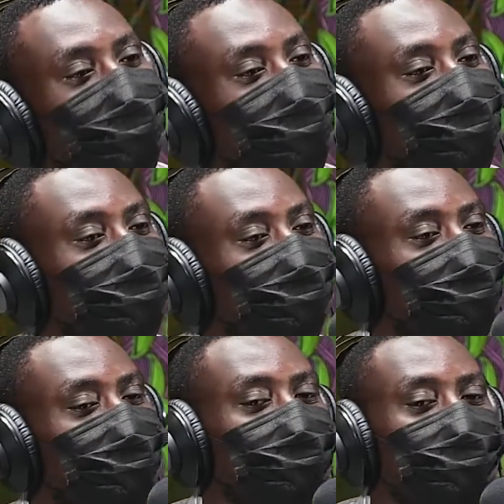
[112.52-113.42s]
going to
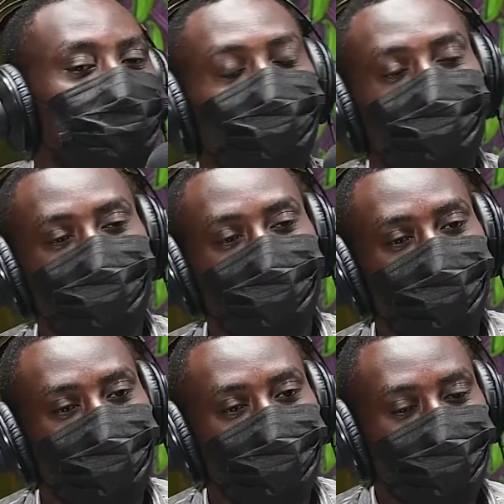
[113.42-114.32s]
join the other leaders
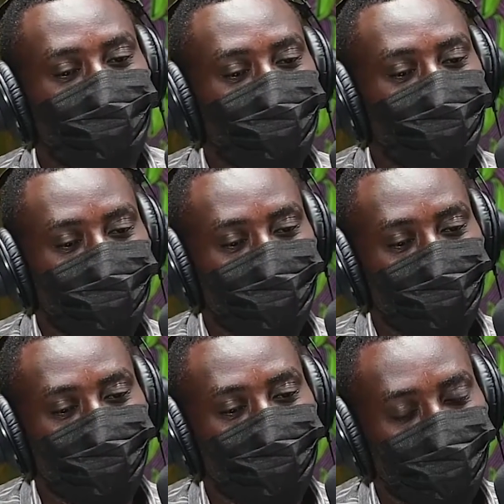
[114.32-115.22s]
that have already
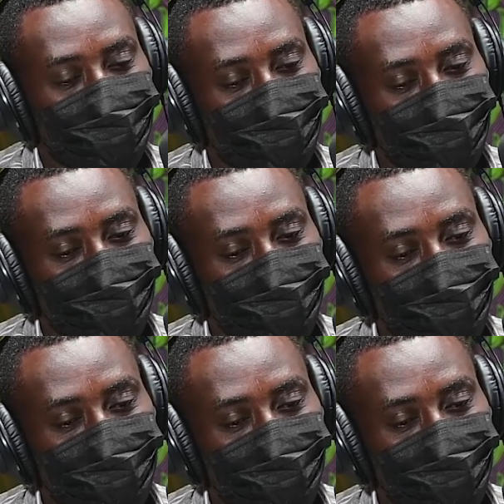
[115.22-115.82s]
departed.